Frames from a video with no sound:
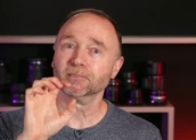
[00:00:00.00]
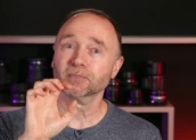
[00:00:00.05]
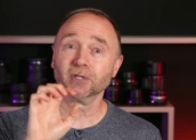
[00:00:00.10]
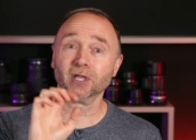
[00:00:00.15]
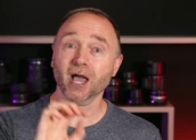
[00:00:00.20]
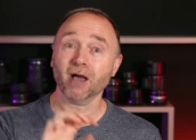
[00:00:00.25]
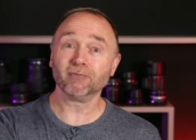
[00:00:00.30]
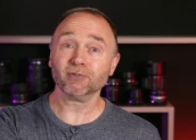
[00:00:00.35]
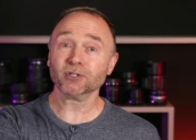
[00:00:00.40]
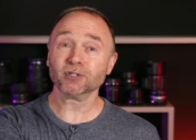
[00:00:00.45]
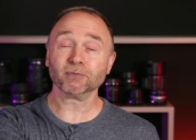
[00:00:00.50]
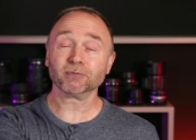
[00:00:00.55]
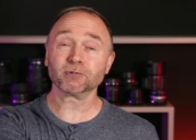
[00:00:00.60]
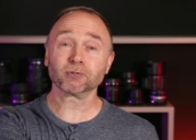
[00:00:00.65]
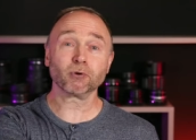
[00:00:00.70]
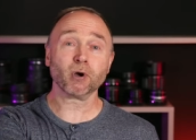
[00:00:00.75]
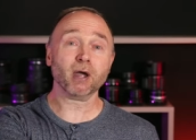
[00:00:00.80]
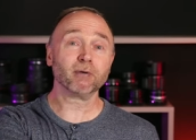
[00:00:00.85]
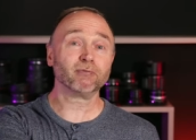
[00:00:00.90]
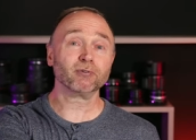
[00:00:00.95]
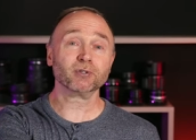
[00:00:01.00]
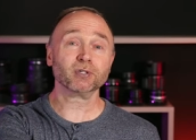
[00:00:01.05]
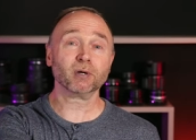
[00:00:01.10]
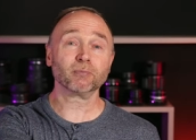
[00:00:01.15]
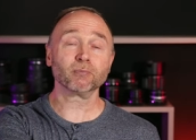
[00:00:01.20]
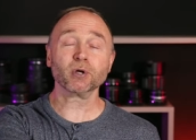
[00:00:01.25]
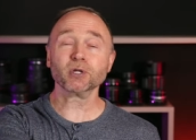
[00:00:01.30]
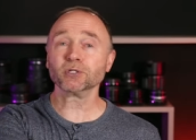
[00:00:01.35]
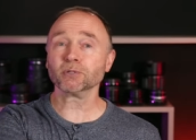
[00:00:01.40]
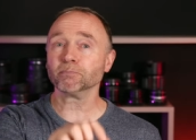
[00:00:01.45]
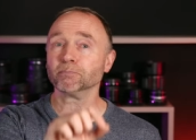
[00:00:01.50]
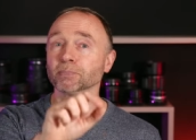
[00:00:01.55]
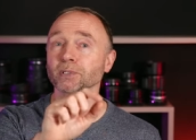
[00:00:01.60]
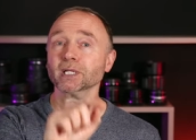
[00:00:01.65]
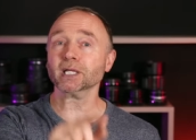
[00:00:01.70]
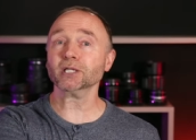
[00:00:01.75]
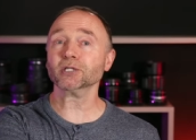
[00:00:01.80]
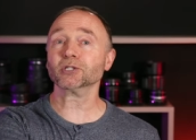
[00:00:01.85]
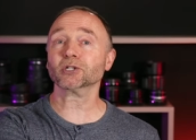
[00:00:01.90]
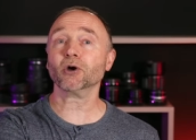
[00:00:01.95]
you haven't subscribed for some reason,
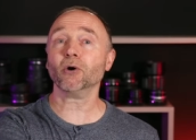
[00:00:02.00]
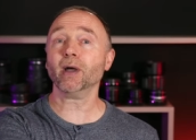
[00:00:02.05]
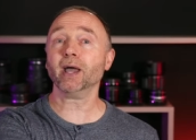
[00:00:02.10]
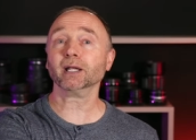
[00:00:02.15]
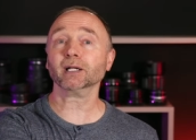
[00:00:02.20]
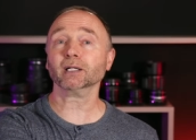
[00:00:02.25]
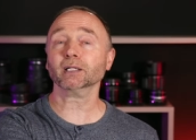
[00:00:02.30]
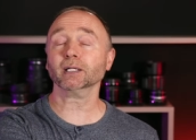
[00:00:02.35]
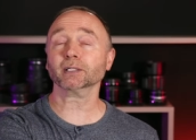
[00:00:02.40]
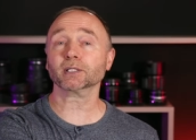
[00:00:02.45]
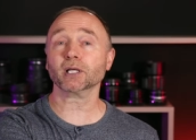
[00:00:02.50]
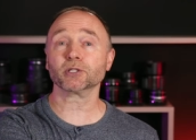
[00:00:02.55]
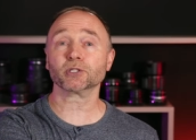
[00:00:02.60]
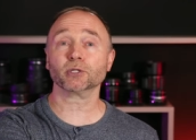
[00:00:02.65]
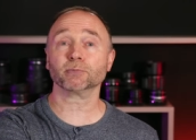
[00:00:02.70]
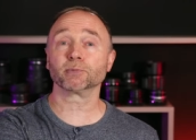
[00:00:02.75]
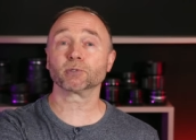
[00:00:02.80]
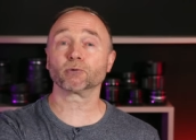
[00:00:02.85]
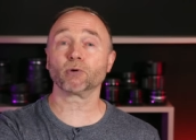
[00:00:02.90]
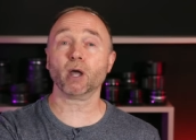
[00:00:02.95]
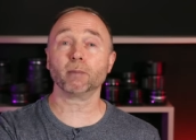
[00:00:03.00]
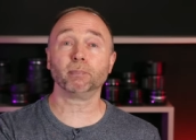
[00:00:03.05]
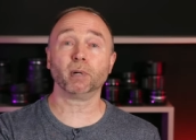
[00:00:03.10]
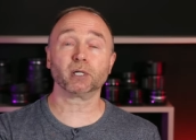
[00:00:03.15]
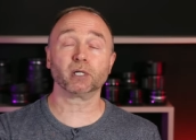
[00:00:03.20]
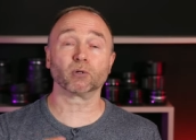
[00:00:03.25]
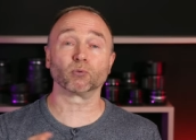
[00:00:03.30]
please go ahead and click that subscribe button.